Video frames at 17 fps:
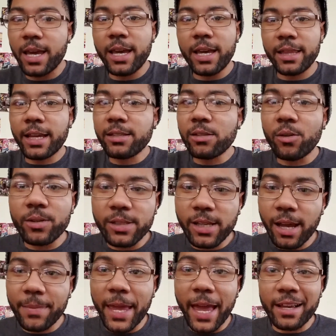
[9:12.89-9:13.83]
That's the only
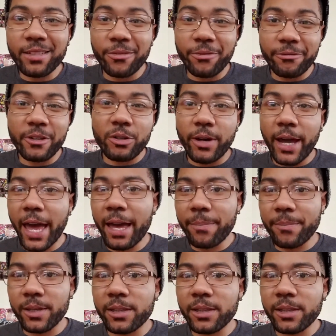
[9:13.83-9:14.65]
time they actually feel happy.